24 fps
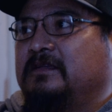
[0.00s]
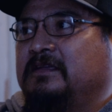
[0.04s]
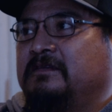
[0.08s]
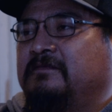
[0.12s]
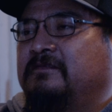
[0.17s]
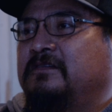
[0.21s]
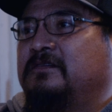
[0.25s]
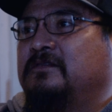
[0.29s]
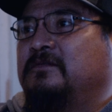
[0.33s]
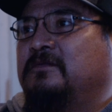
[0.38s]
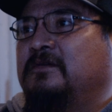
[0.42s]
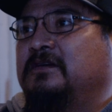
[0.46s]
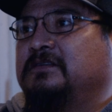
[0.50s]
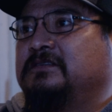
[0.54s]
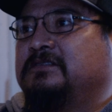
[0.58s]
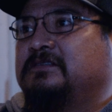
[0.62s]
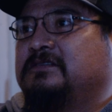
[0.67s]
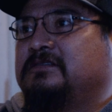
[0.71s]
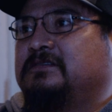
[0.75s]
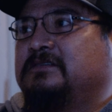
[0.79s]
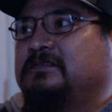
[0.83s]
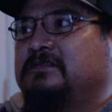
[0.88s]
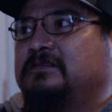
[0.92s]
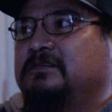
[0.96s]
Even
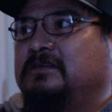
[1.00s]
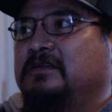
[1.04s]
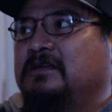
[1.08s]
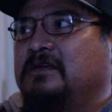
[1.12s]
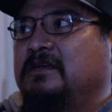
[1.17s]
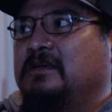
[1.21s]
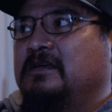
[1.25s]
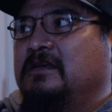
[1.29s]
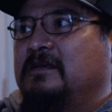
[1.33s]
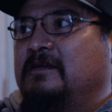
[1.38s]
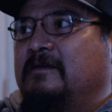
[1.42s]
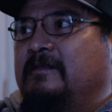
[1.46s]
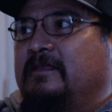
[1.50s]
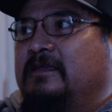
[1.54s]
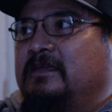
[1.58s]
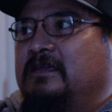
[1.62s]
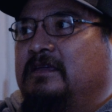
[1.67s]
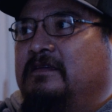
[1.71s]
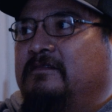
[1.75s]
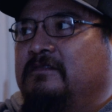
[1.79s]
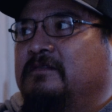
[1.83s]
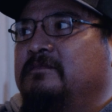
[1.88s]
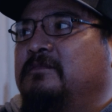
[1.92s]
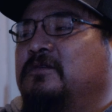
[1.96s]

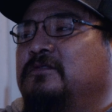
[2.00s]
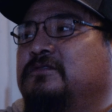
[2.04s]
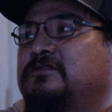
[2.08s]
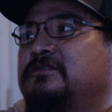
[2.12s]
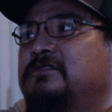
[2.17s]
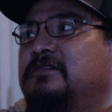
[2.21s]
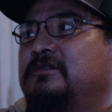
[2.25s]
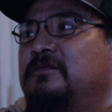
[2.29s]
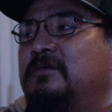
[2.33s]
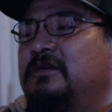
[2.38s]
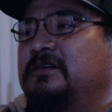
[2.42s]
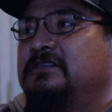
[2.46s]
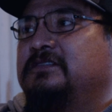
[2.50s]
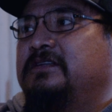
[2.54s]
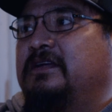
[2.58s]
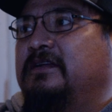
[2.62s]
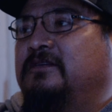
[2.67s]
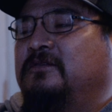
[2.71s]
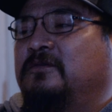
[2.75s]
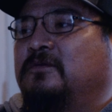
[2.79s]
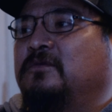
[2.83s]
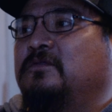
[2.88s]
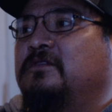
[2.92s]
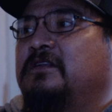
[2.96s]
most of the ones
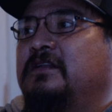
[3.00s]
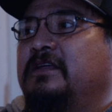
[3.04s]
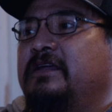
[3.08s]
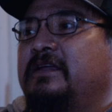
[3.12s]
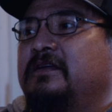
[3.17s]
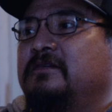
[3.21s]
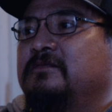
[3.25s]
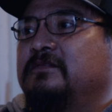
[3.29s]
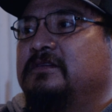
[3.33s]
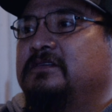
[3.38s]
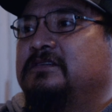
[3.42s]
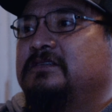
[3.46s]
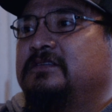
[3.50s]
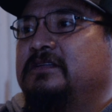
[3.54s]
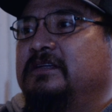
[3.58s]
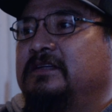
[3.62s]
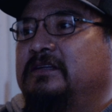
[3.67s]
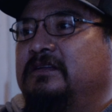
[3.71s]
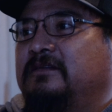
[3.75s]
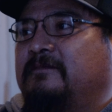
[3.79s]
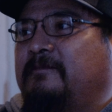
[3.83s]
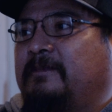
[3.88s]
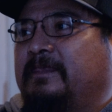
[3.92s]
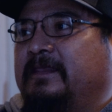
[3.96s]
that know the language,
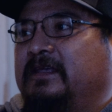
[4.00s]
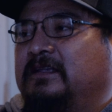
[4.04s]
they